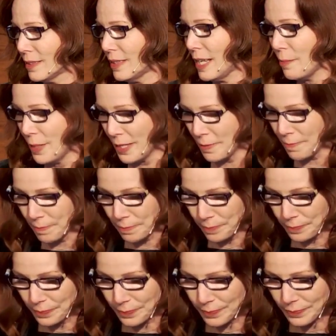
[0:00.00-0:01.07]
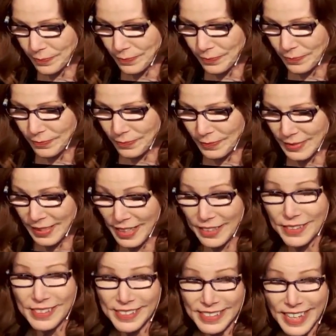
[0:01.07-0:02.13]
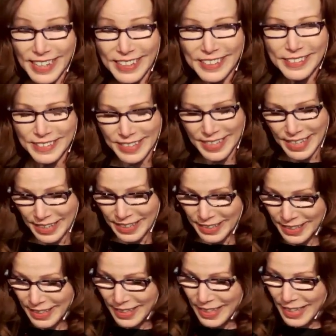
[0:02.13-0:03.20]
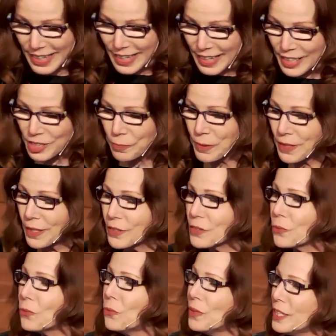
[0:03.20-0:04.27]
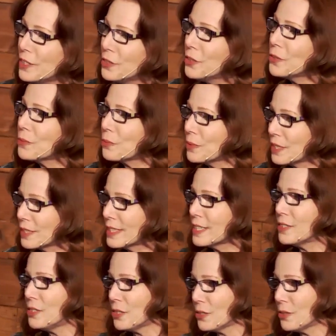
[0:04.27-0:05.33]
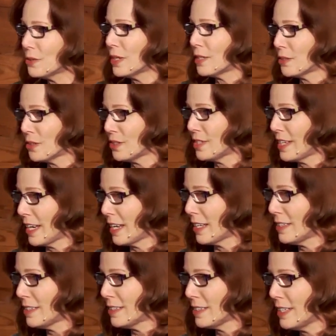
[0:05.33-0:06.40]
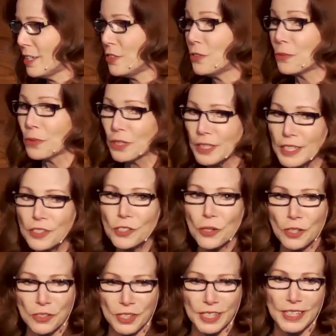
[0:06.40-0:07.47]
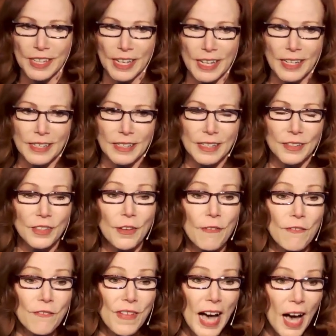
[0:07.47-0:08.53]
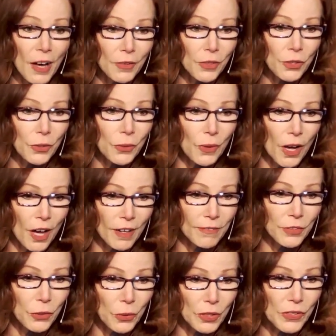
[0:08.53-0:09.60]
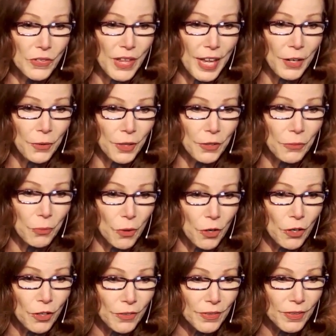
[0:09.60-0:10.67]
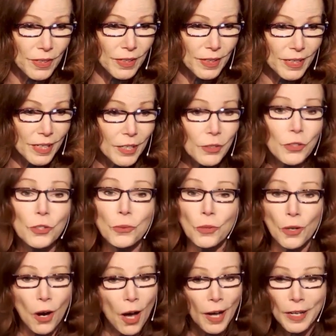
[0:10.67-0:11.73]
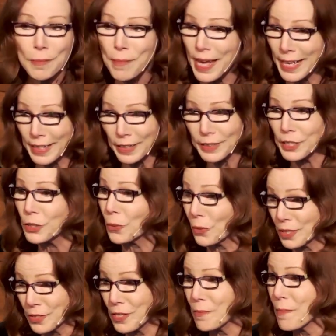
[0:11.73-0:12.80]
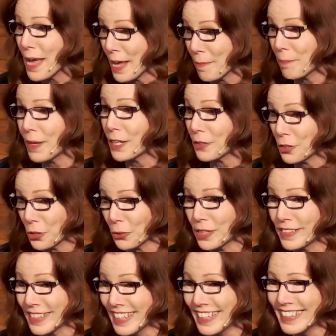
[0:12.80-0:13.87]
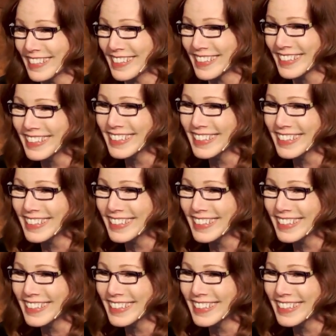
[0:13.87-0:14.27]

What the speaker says: Amen. The second thing is because when you really do understand and you really start to get the value of your sacred worth, you are automatically going to make better choices.